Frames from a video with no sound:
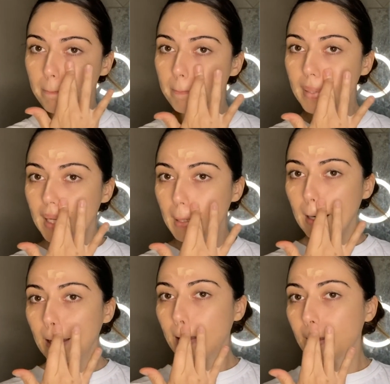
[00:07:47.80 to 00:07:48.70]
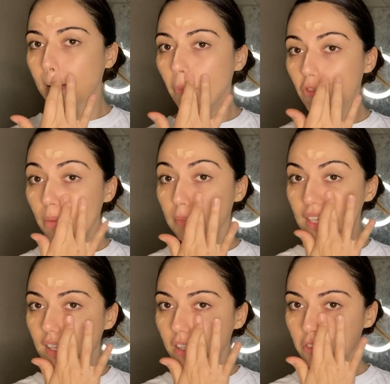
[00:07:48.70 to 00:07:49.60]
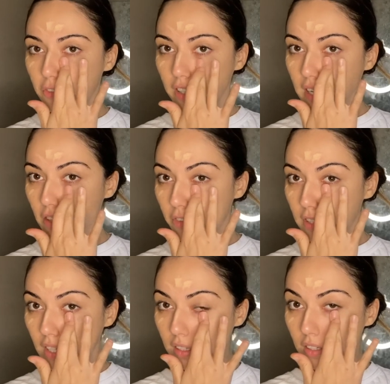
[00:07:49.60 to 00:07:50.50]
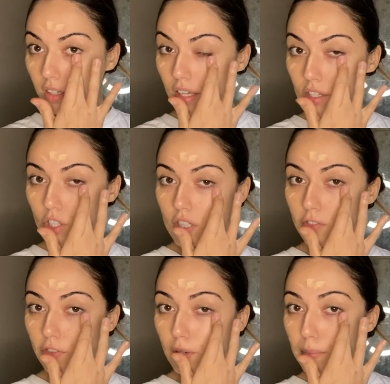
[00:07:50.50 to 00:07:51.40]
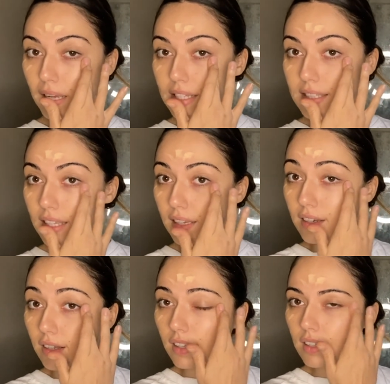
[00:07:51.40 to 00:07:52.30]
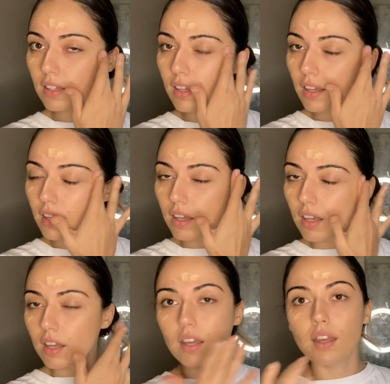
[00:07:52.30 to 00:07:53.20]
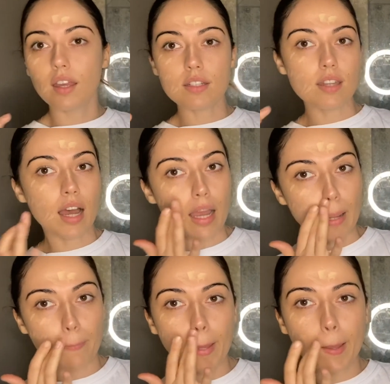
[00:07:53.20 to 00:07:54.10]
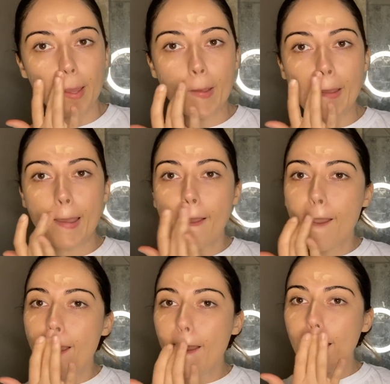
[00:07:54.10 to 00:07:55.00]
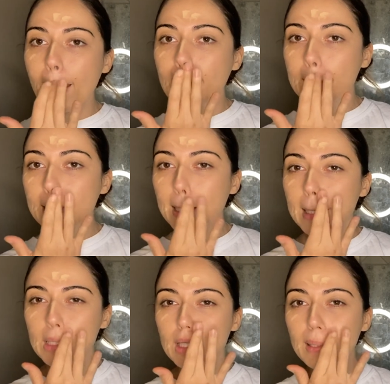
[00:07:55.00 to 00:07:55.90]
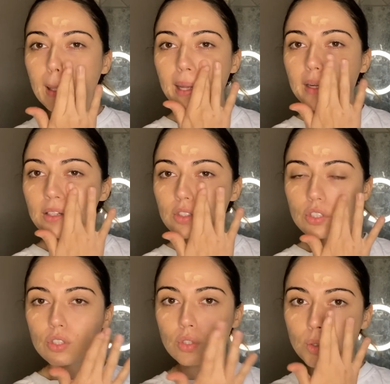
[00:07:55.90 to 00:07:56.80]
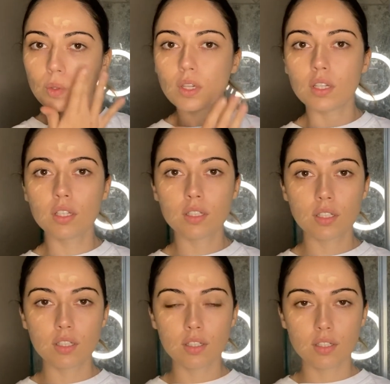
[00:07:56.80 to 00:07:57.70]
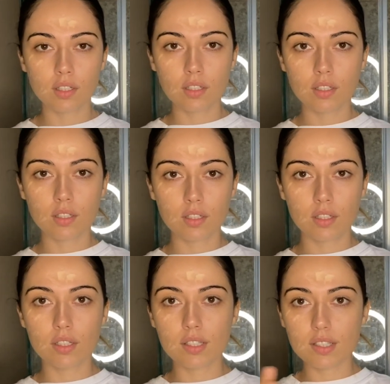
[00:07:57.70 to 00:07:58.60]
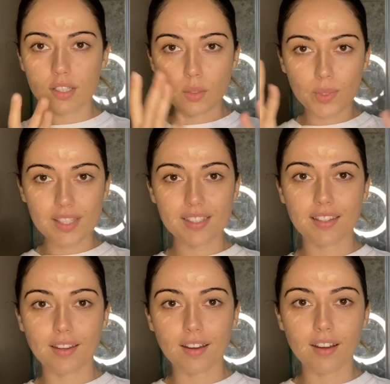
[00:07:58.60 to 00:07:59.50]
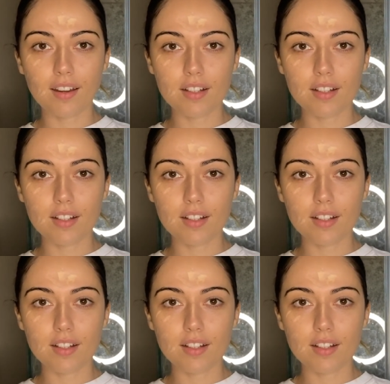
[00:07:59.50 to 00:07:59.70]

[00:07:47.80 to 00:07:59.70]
But for me, for an everyday look and just for my sanity and time, I just like to see what's here,